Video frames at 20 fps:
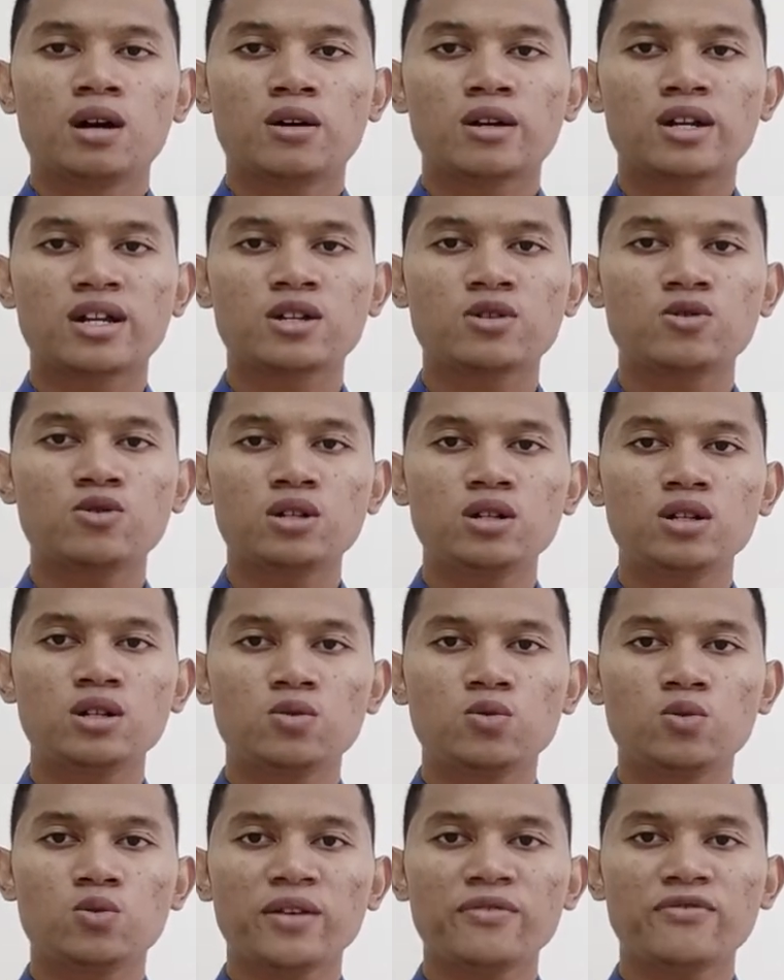
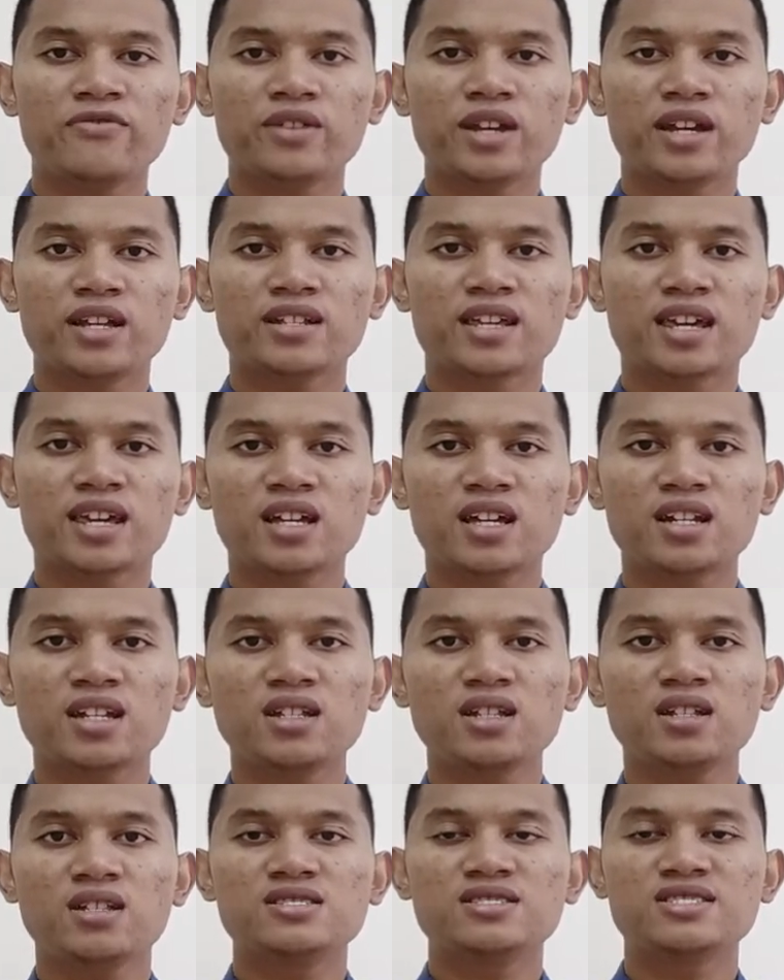regular wave that
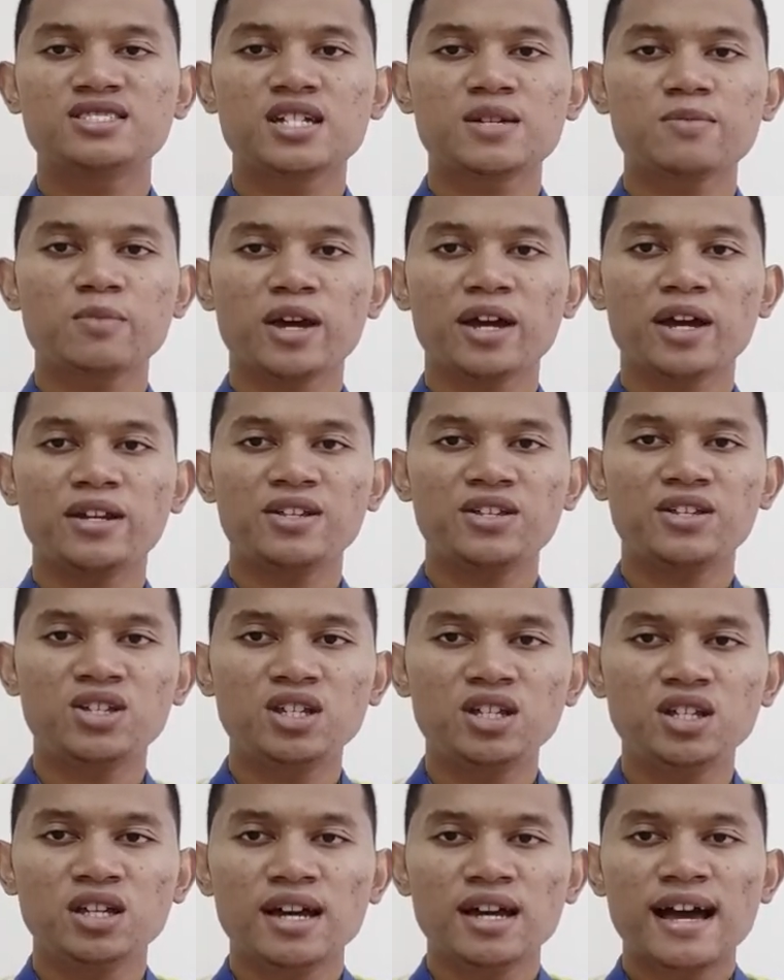carry the same
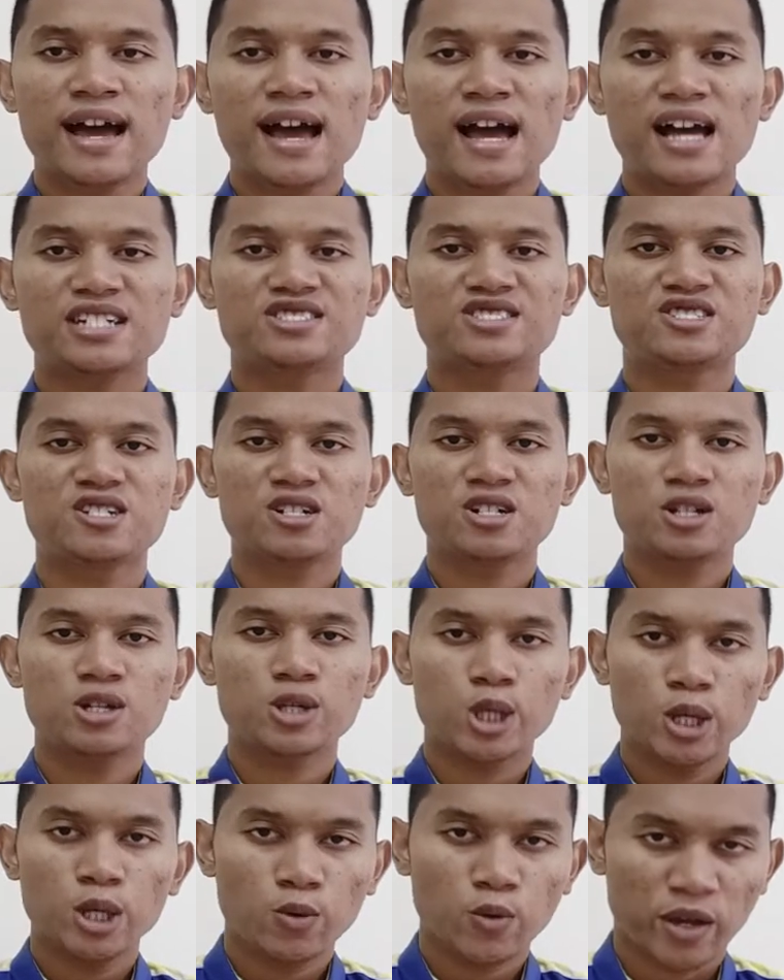energy as
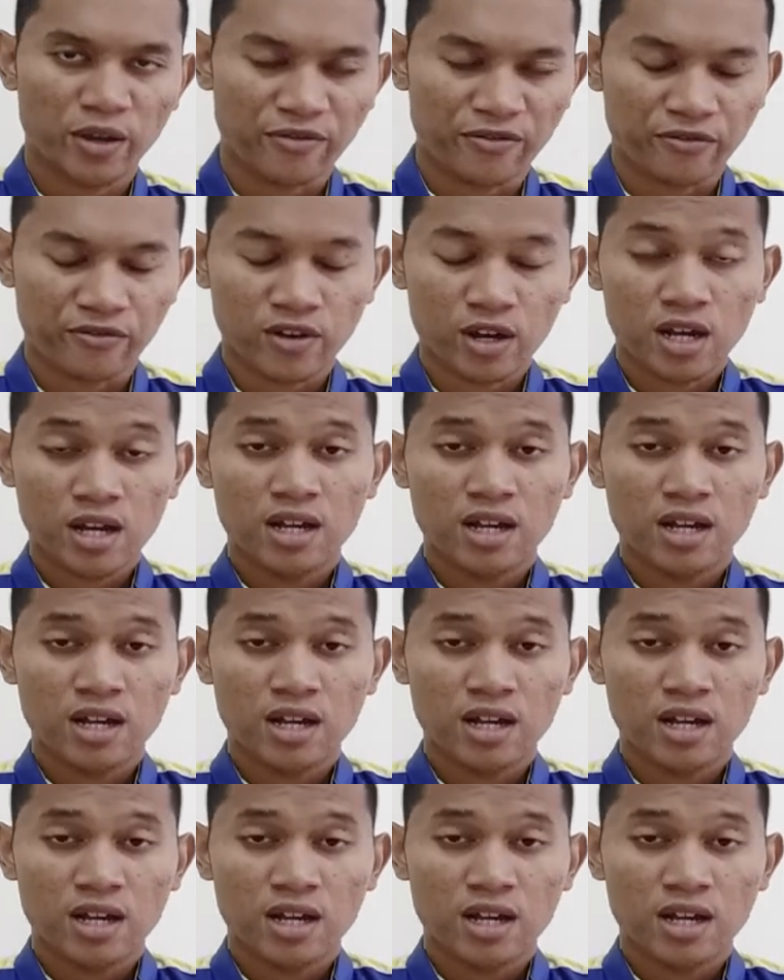irregular wave.